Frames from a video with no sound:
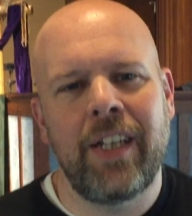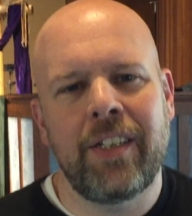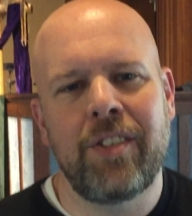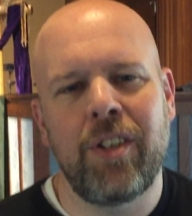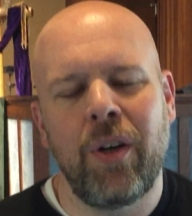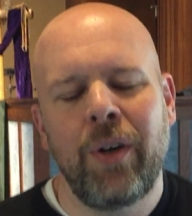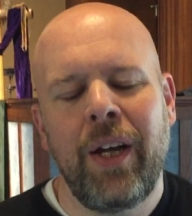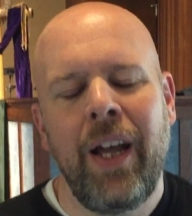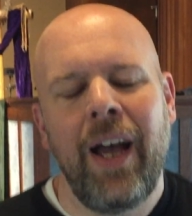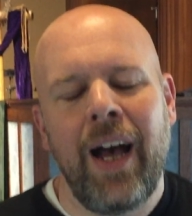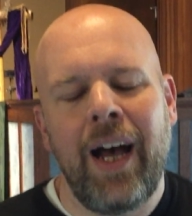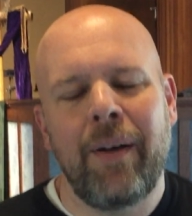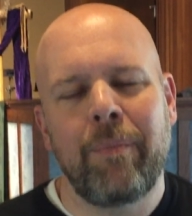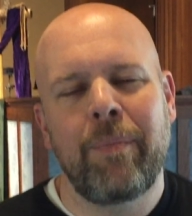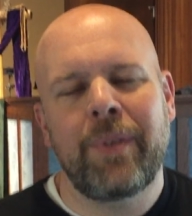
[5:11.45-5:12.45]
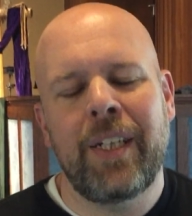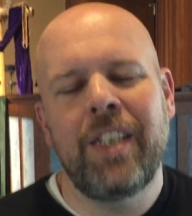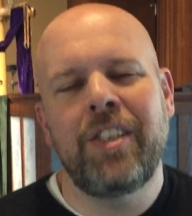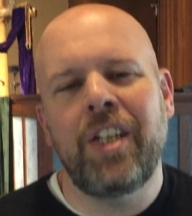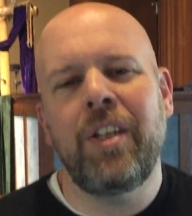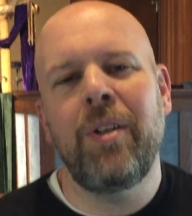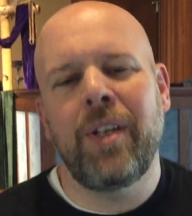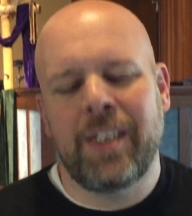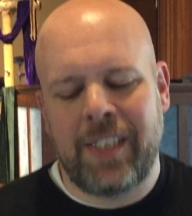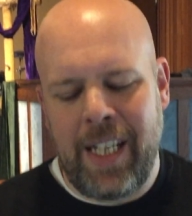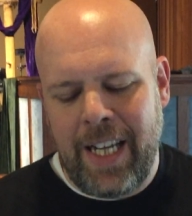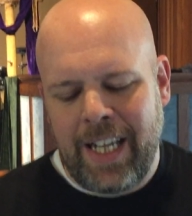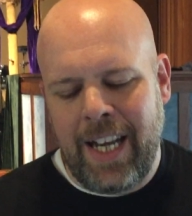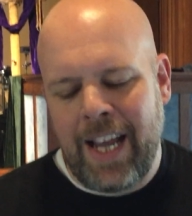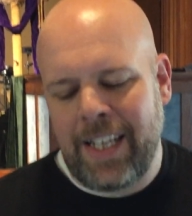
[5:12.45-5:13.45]
And so continue to
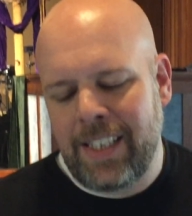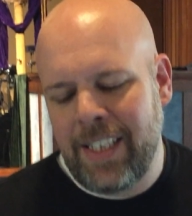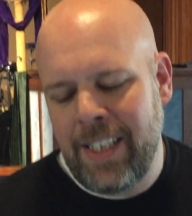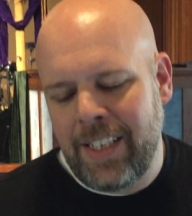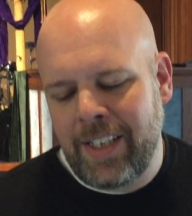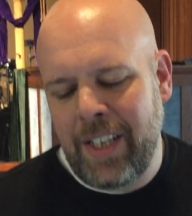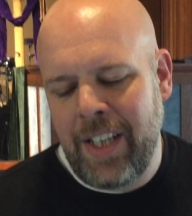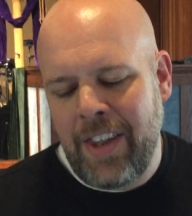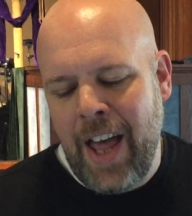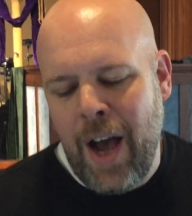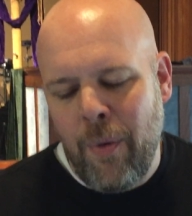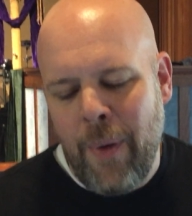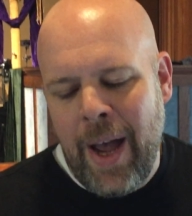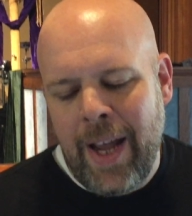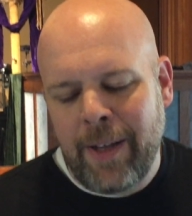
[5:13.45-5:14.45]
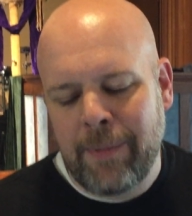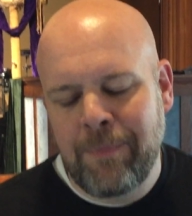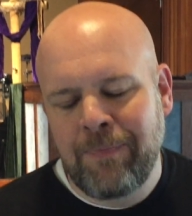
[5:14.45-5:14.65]
stay connected in that way.